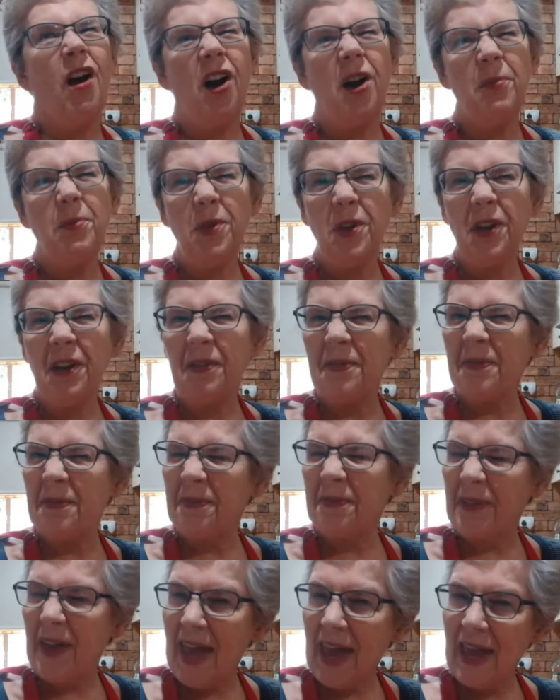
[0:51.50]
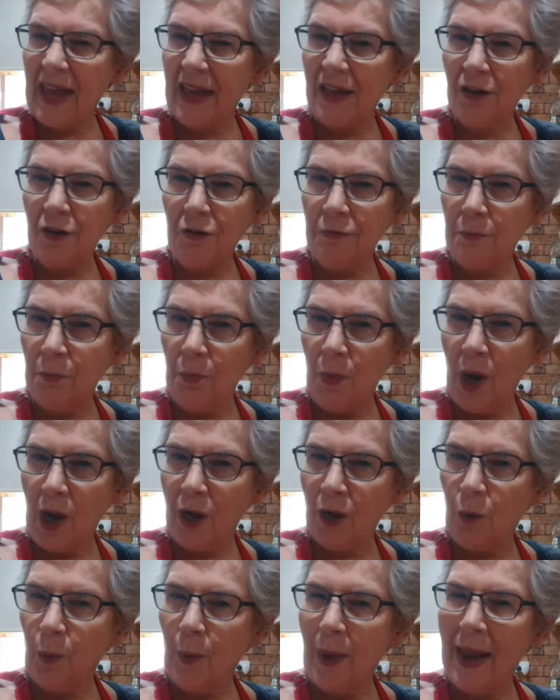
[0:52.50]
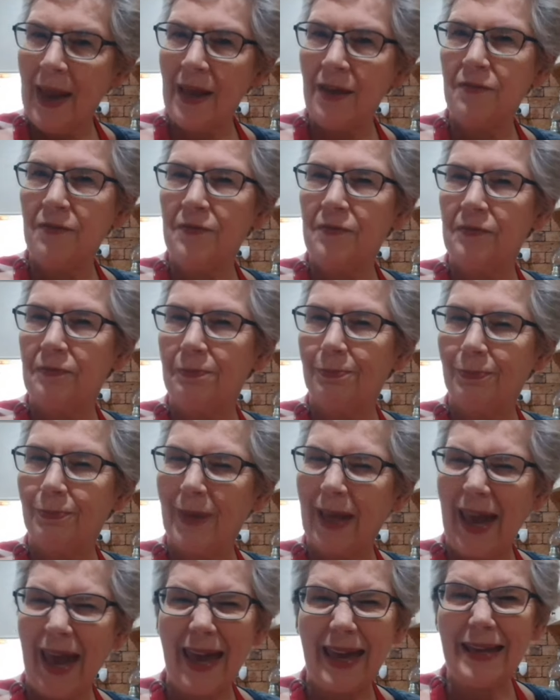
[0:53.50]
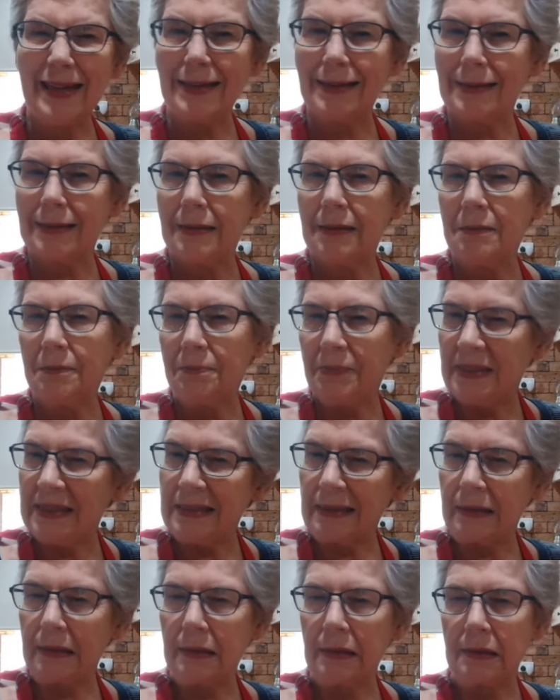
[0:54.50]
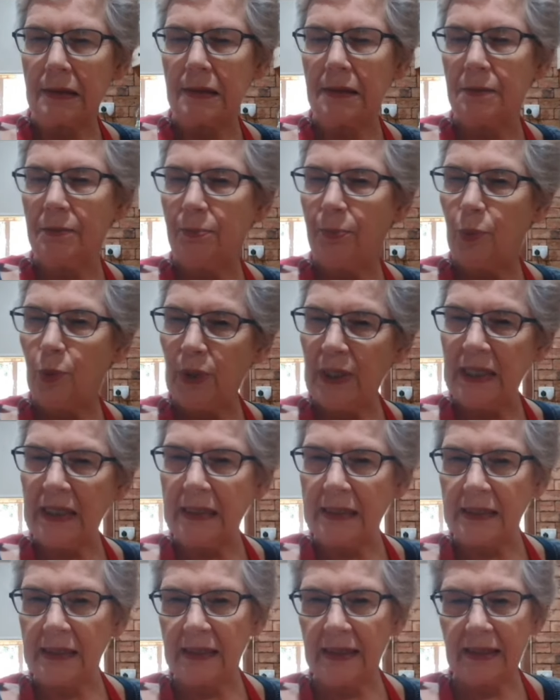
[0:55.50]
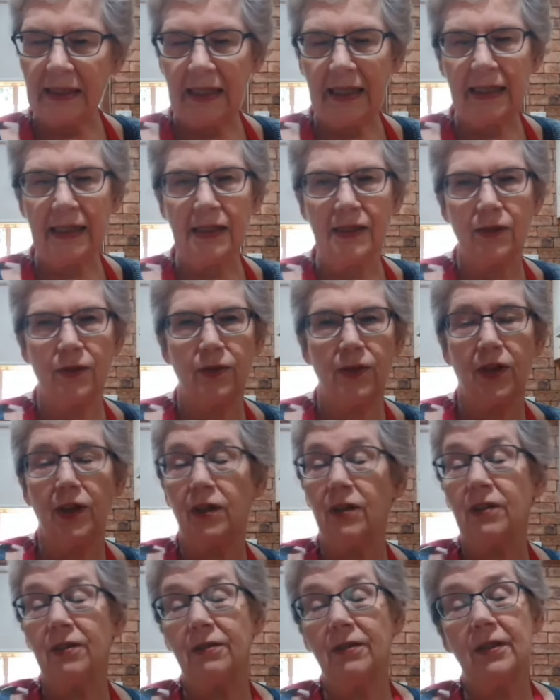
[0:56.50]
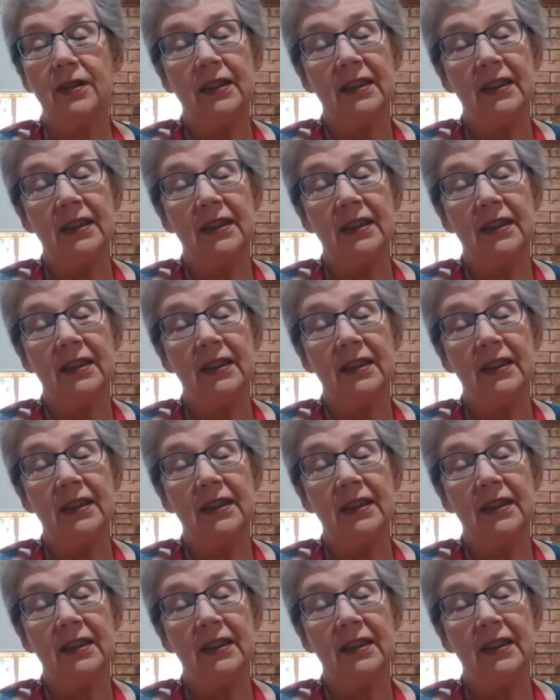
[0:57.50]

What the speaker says: I'm not a fan of microwave cakes and biscuits and puddings and things, although